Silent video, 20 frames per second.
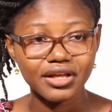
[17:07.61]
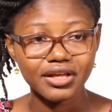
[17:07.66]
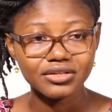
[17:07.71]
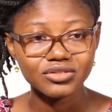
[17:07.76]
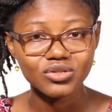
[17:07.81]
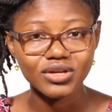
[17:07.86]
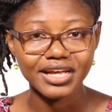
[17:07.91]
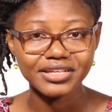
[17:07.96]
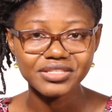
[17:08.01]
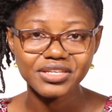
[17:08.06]

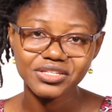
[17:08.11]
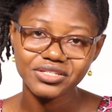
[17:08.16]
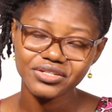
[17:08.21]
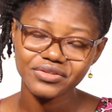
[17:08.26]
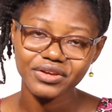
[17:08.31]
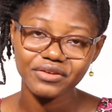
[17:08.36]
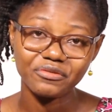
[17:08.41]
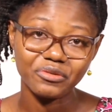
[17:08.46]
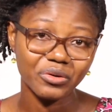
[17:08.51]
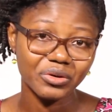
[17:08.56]
So I teach
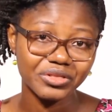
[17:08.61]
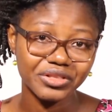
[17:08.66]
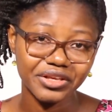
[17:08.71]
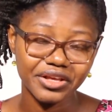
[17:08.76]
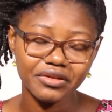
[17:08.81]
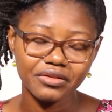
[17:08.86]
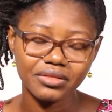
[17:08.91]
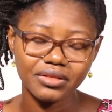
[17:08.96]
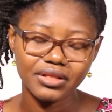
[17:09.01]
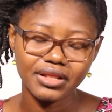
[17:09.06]
a 4th
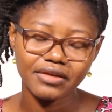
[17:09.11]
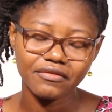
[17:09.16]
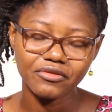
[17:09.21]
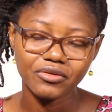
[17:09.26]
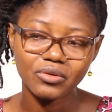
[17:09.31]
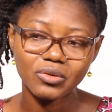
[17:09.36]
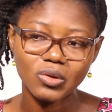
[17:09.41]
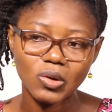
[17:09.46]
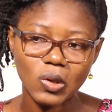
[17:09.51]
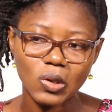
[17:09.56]
year
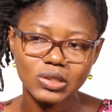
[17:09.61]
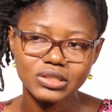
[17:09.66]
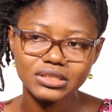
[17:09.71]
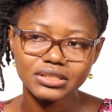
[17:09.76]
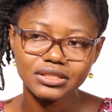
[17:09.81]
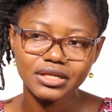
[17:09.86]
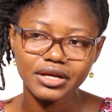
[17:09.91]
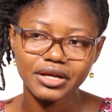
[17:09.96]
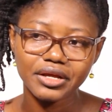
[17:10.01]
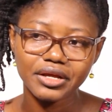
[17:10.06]
level course,